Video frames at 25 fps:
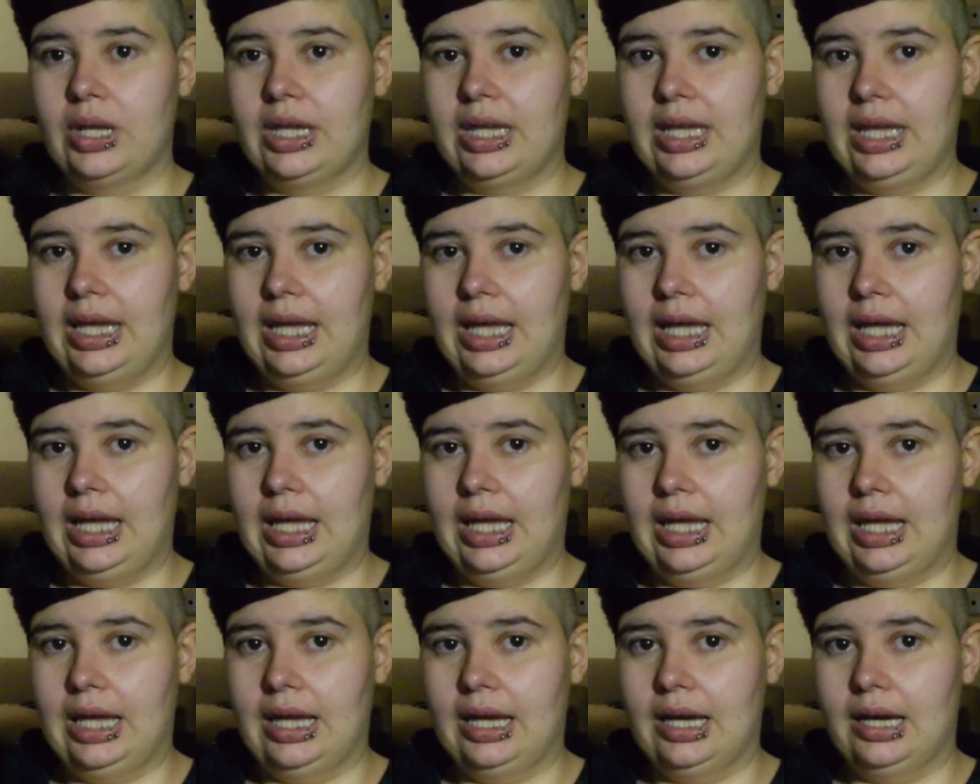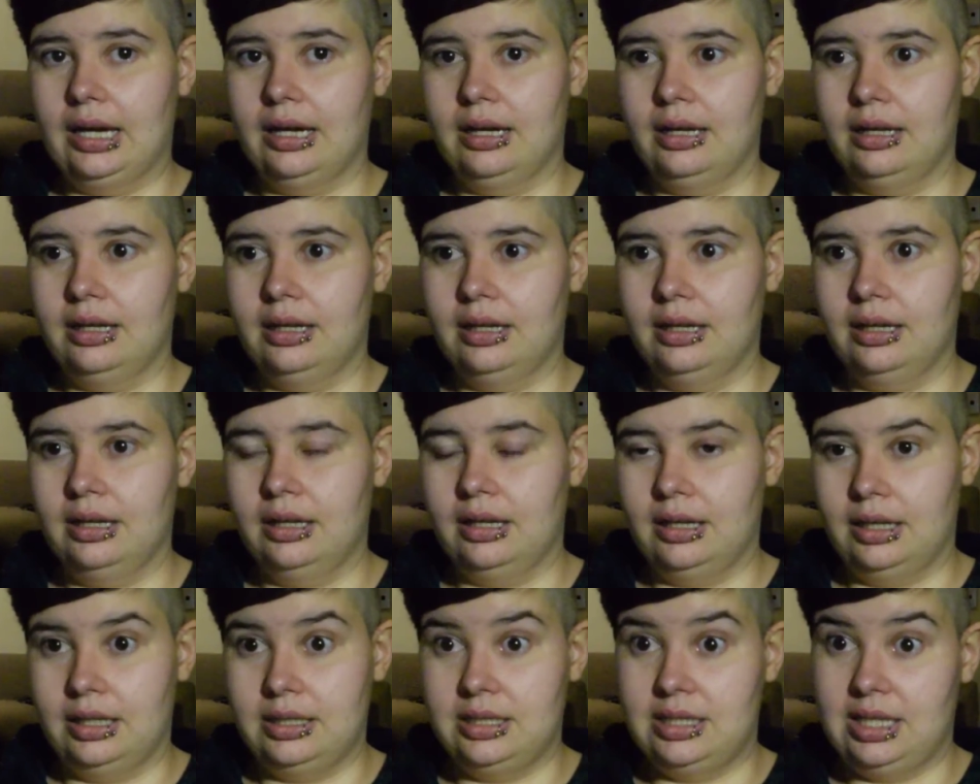yeah,
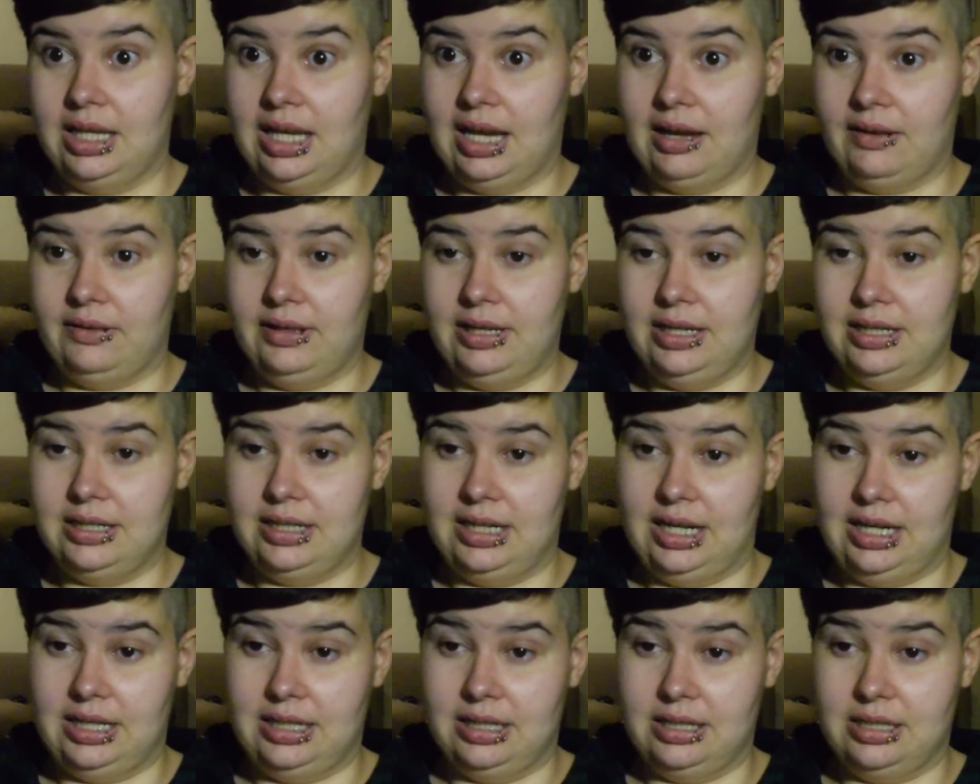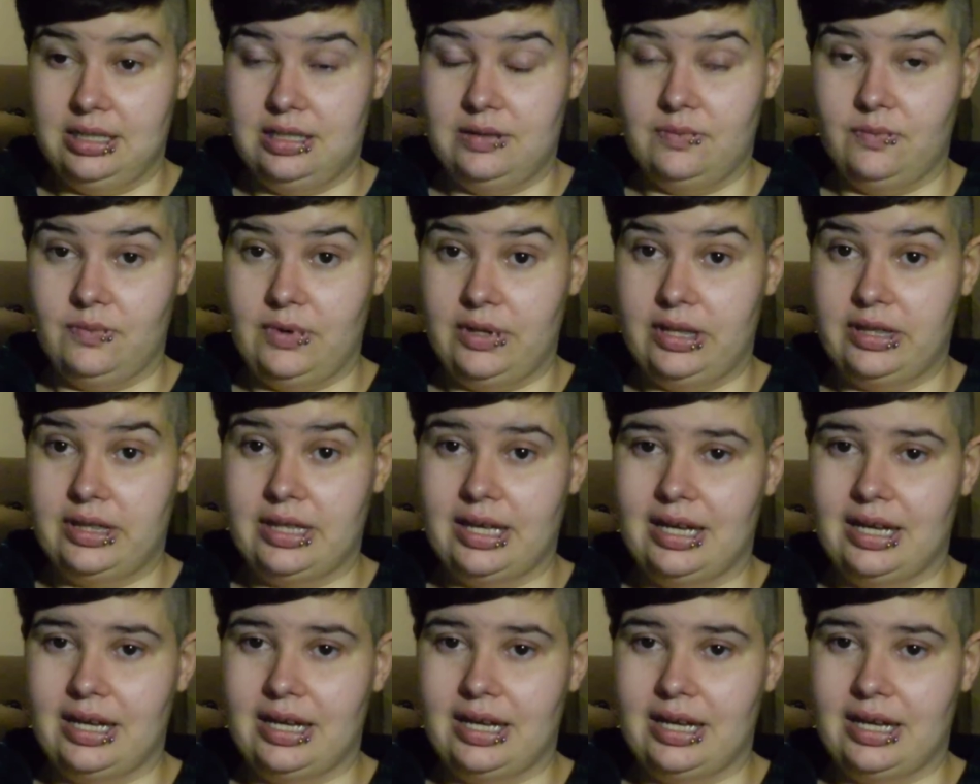and see how the internet does with